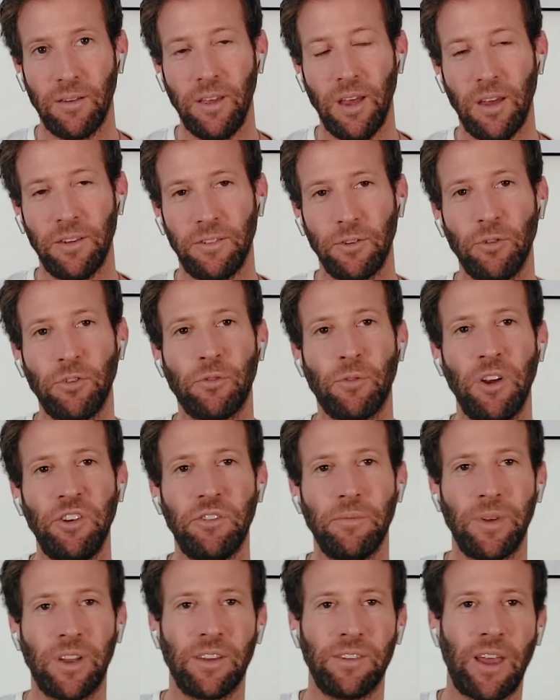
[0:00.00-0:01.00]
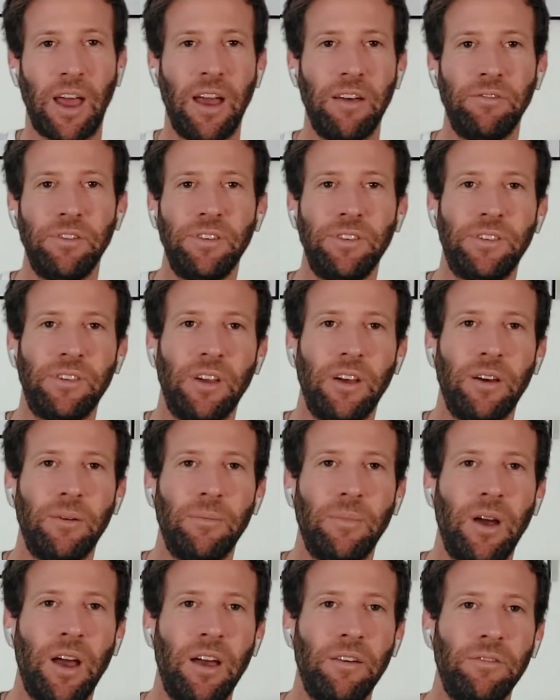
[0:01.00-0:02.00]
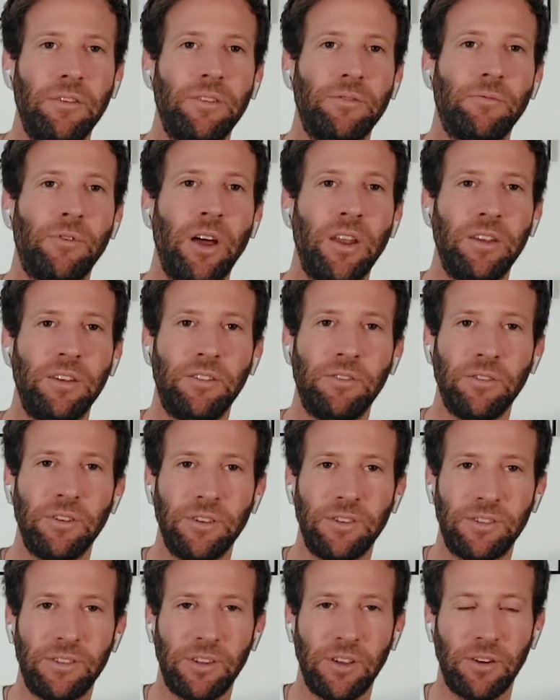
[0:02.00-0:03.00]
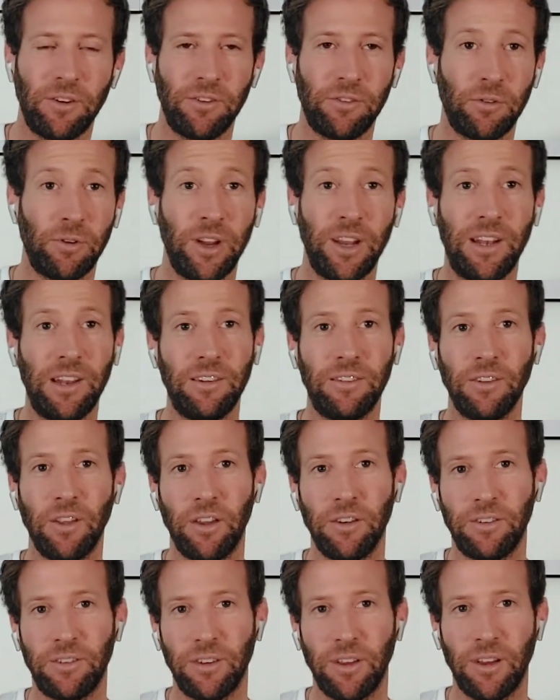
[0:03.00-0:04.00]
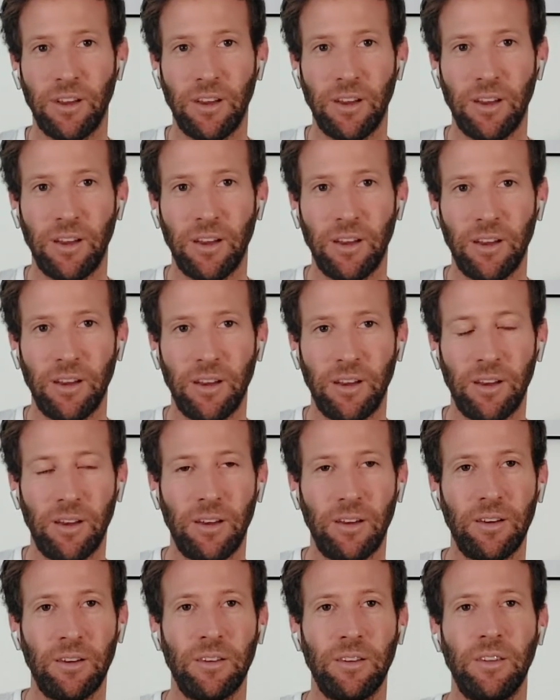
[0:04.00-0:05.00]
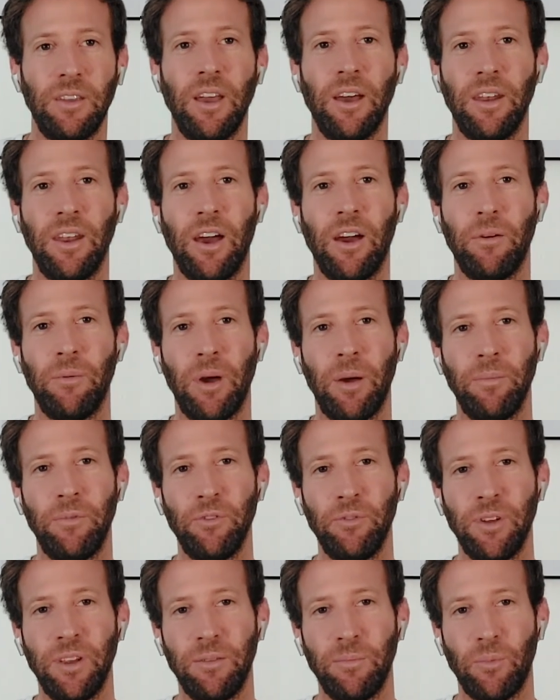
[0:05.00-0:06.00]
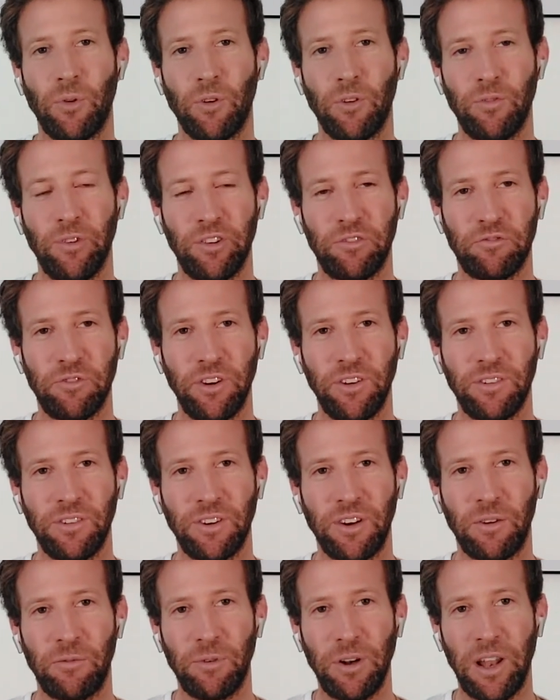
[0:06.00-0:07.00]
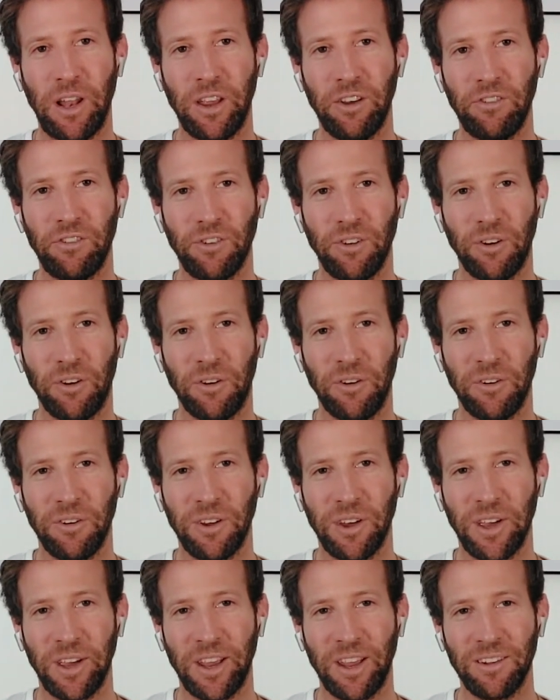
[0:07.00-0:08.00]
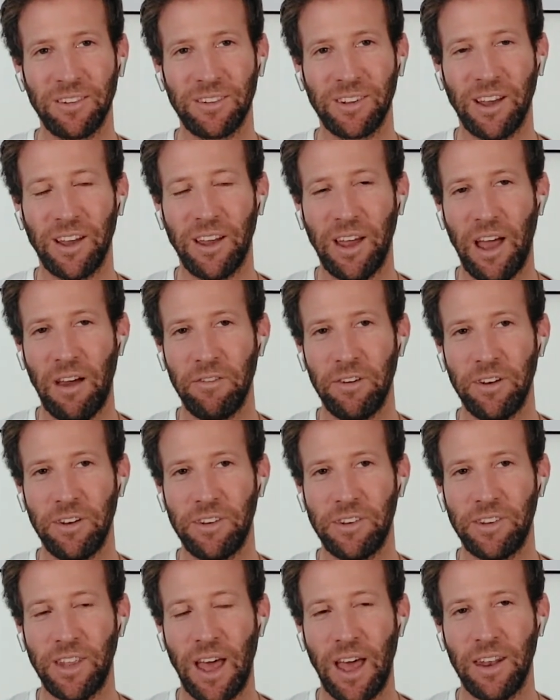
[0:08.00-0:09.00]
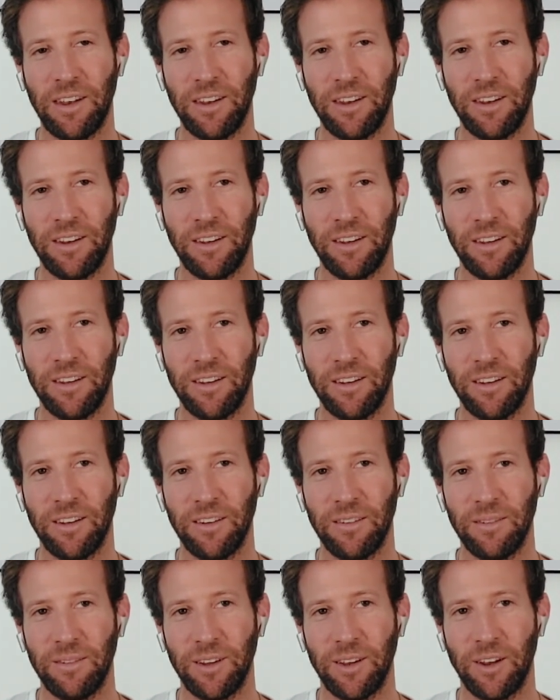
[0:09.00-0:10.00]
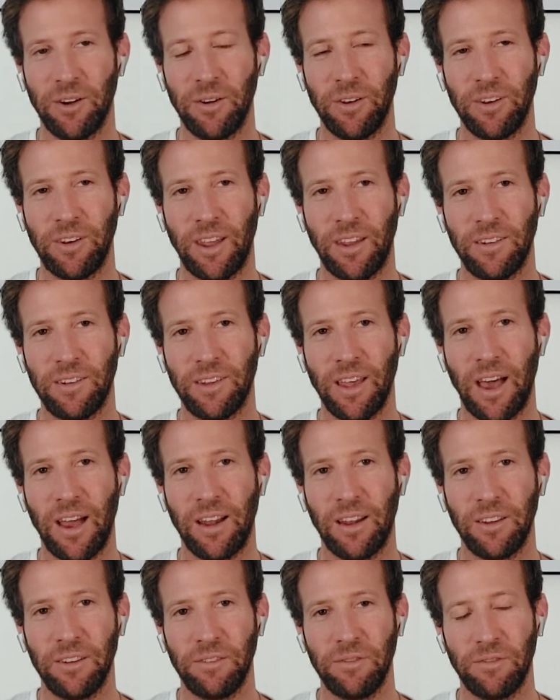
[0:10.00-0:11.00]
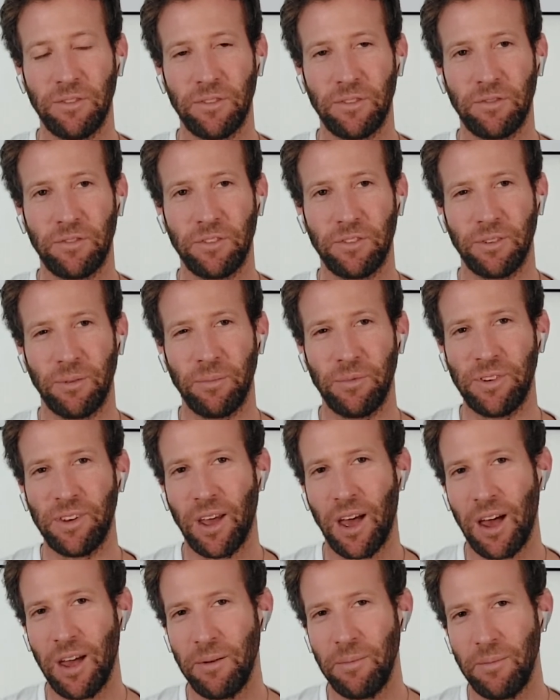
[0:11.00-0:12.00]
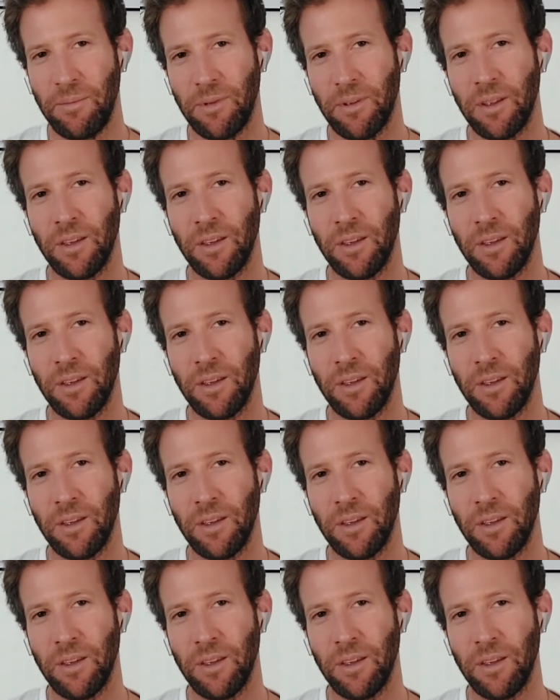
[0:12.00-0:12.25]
Yeah, it's a good question because I haven't run into this territory, at least not. Yeah, now I'm doing more retreats that are relational. I guess I haven't sat in intense silence for some time,